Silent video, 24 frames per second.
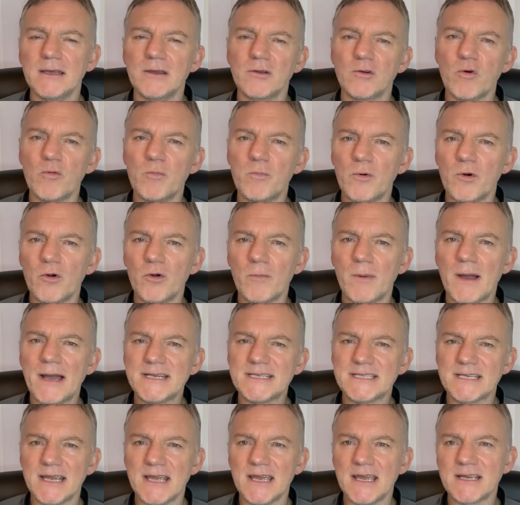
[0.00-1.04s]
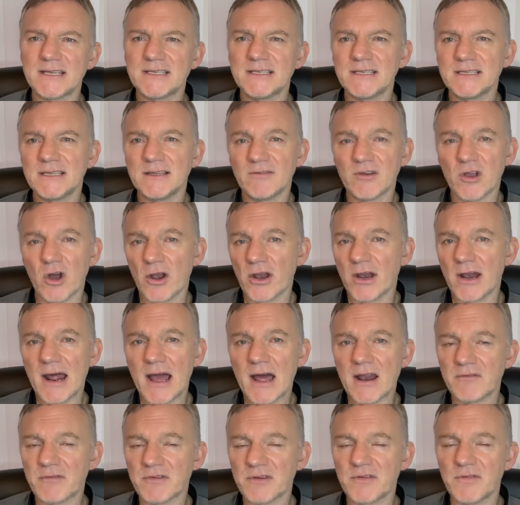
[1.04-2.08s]
Good ball by Xerxes. He'd got it
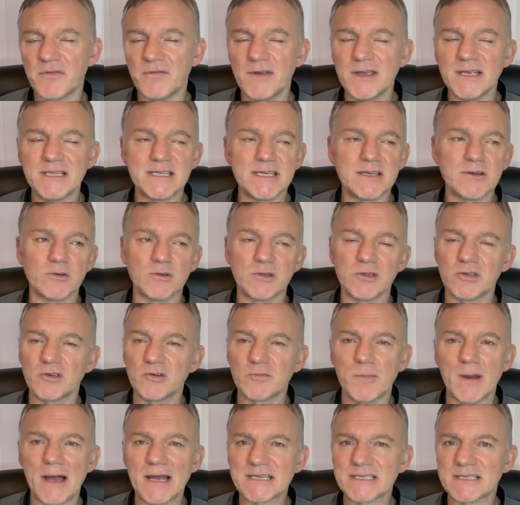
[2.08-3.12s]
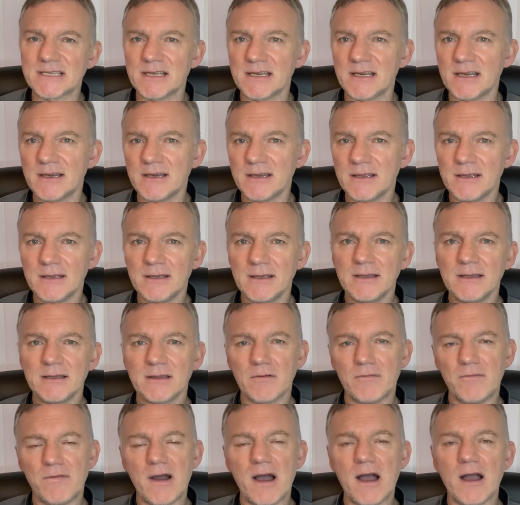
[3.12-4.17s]
out of his feet. He could have just passed it in the
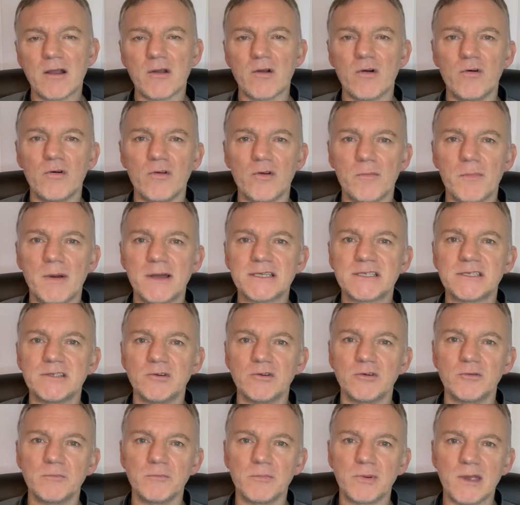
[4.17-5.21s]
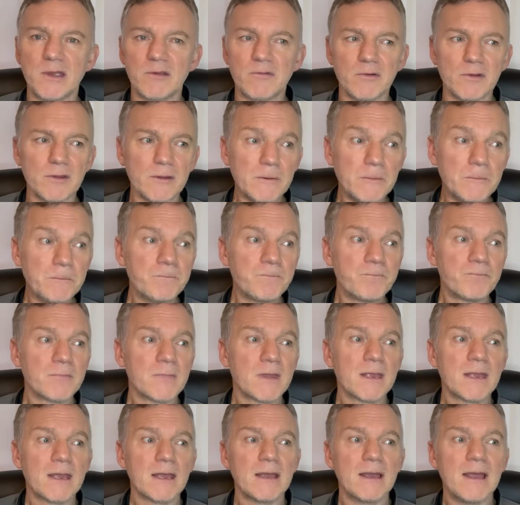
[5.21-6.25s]
far corner, past Jordan Pickford.
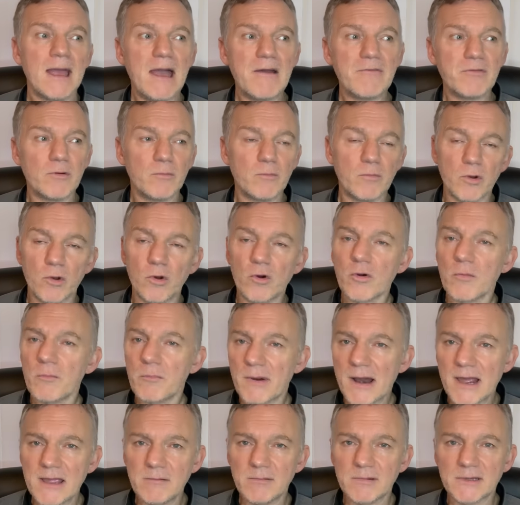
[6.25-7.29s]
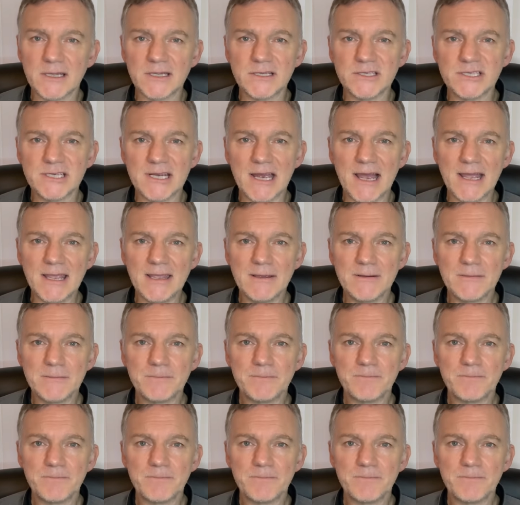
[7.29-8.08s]
Everton were looking bright with Ndiaye.